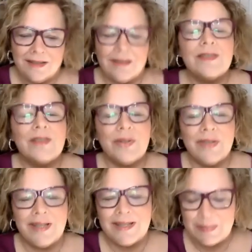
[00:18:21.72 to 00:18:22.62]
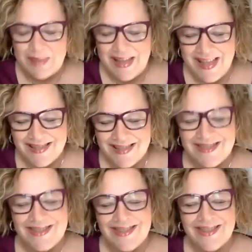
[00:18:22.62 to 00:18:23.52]
So it
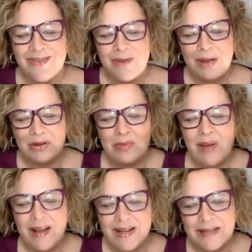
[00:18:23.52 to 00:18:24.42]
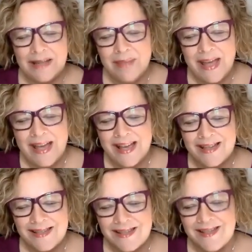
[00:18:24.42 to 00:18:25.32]
expands throughout your body and
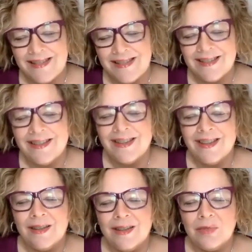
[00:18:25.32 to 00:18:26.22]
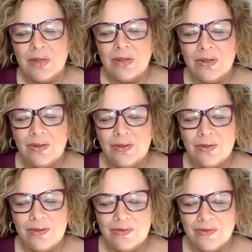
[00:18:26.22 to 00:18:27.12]
past it.
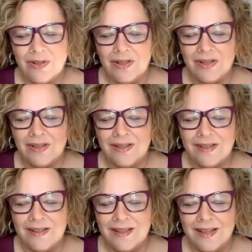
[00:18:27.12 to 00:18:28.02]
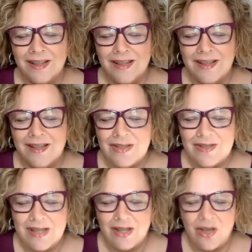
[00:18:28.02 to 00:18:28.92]
Beautiful. So it's
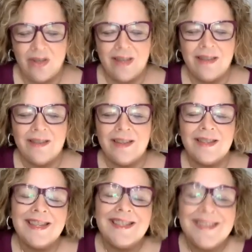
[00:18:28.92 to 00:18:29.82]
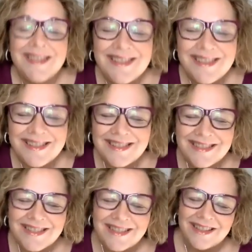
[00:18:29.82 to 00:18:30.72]
like going, extending
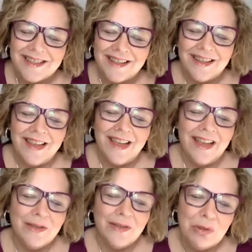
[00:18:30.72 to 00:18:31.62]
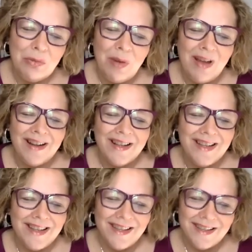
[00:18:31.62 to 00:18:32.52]
out of your
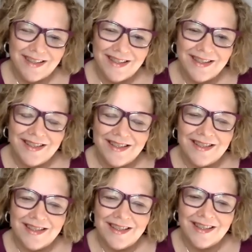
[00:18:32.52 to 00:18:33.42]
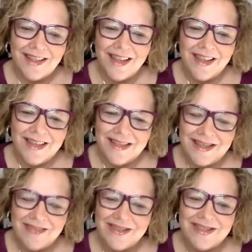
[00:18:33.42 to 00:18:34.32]
body. Yeah, is that
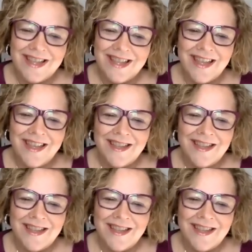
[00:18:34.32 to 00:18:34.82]
what you're saying?